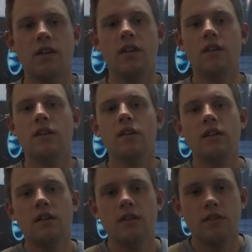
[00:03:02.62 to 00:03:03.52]
and
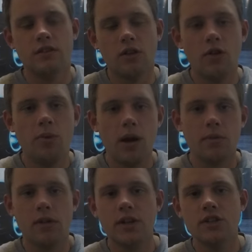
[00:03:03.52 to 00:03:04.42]
there's a low
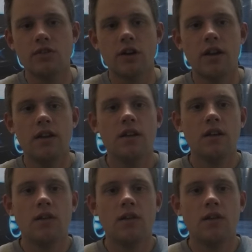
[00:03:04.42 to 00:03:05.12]
population rate,